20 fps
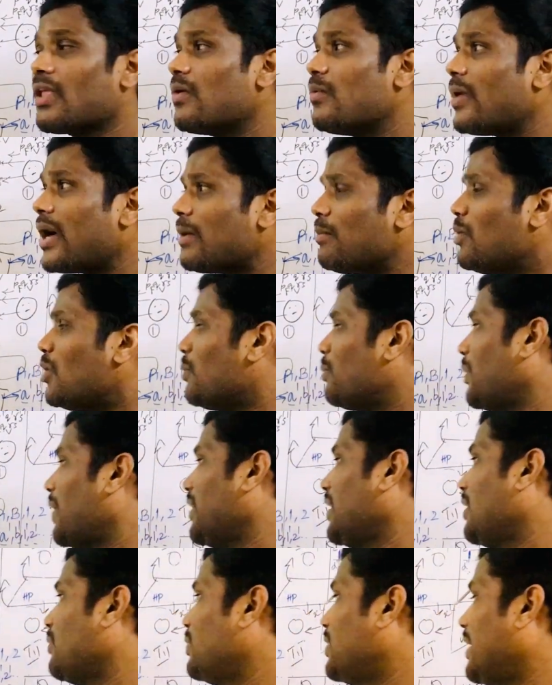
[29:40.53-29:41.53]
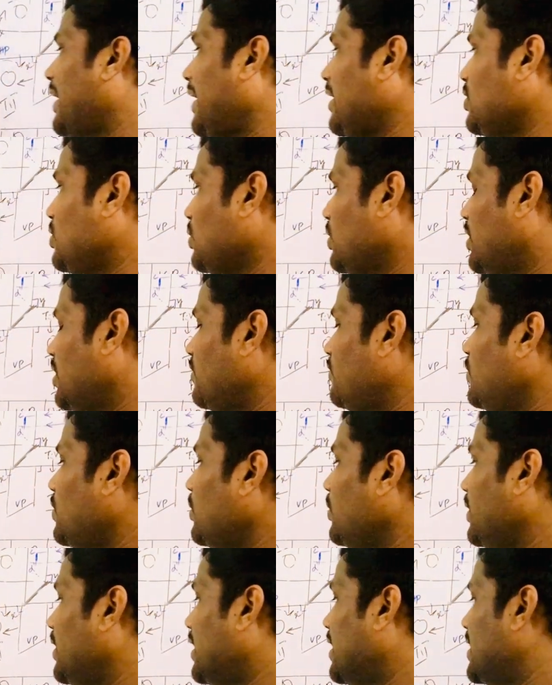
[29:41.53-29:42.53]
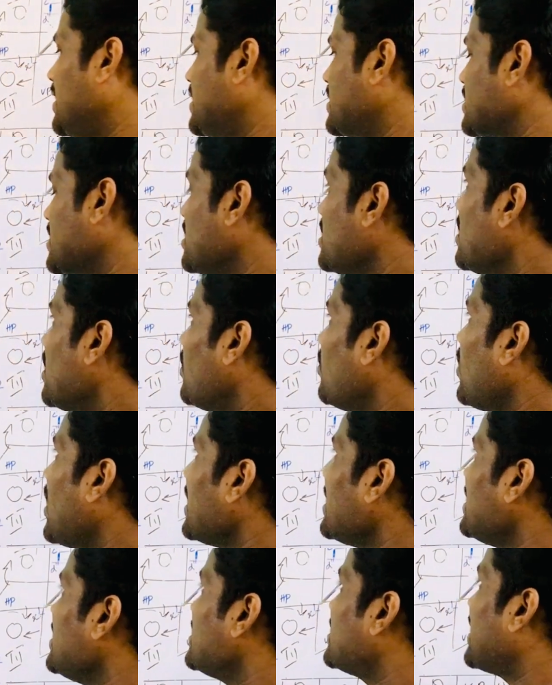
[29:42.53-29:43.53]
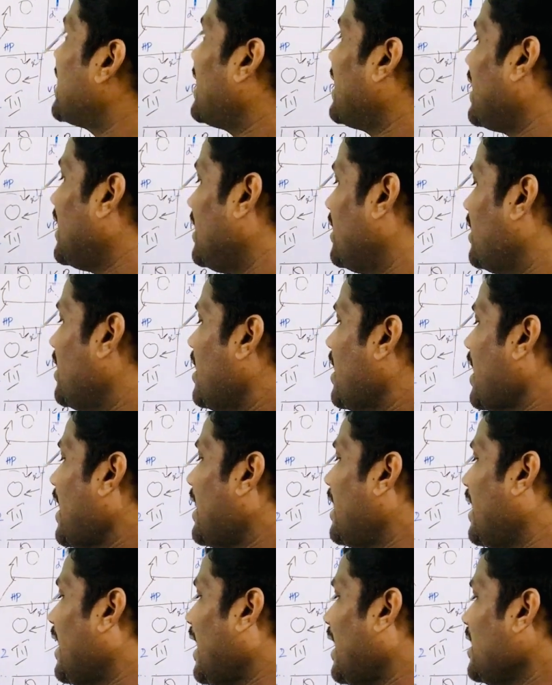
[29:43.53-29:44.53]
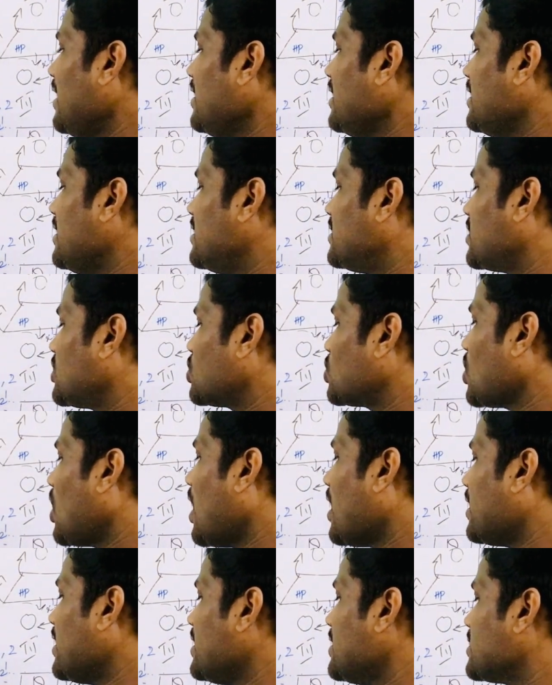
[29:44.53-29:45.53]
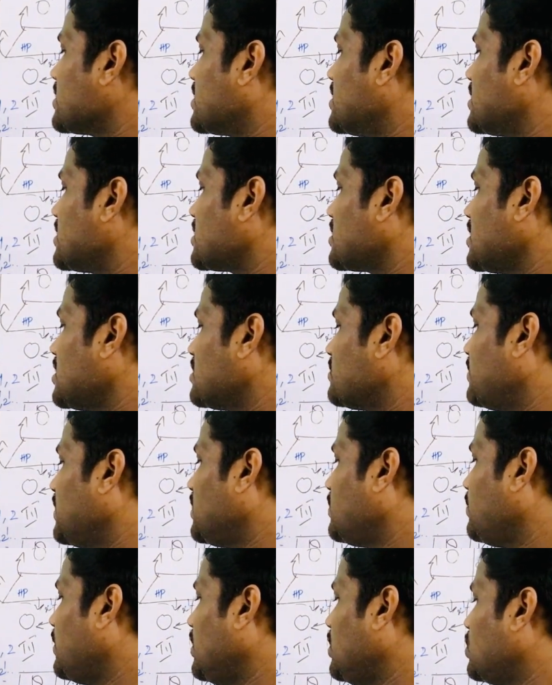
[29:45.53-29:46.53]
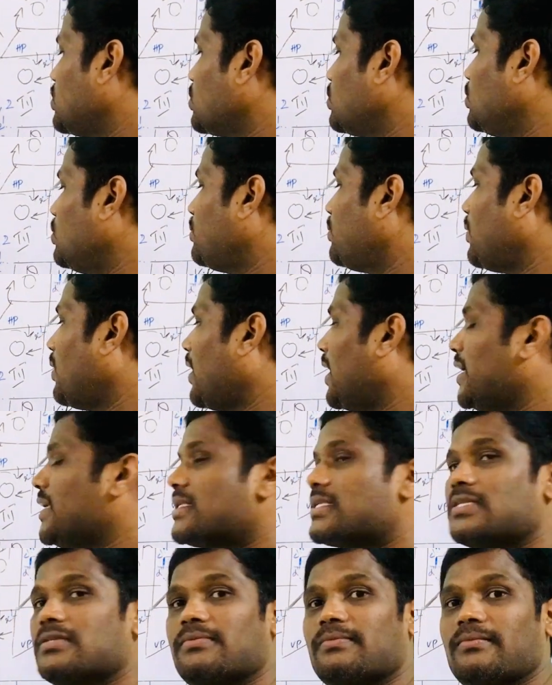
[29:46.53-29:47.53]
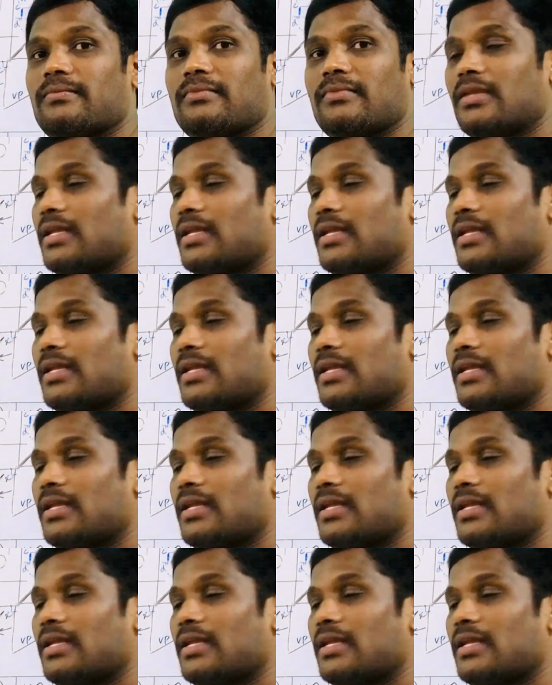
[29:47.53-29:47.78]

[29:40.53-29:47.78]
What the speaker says: One more point I would like to give you here is, what is a line? A line is the shortest distance between 2 points.